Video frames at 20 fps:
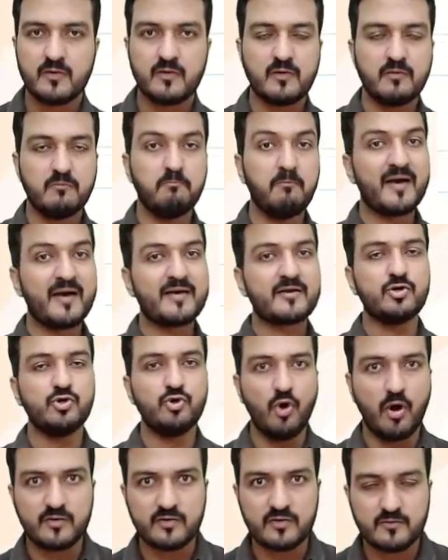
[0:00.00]
might
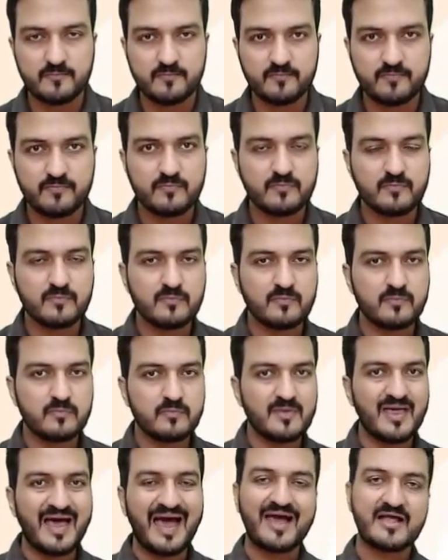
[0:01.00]
not
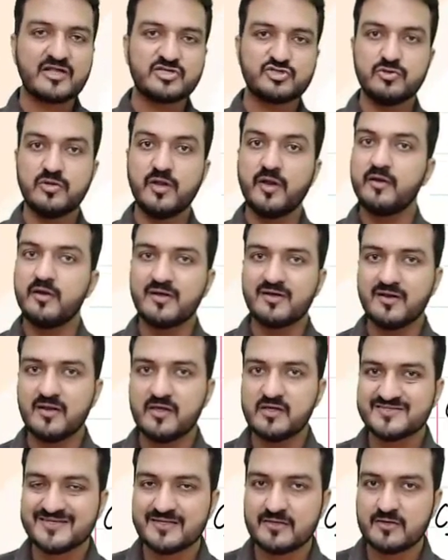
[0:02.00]
actually
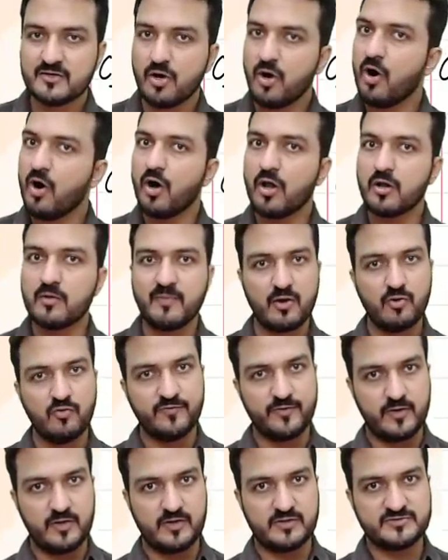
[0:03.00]
decrease all the
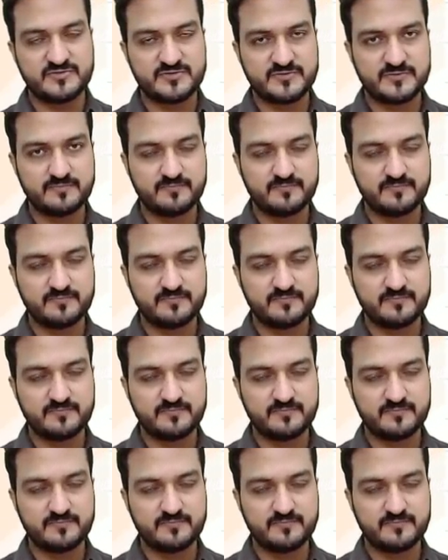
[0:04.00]
overheads.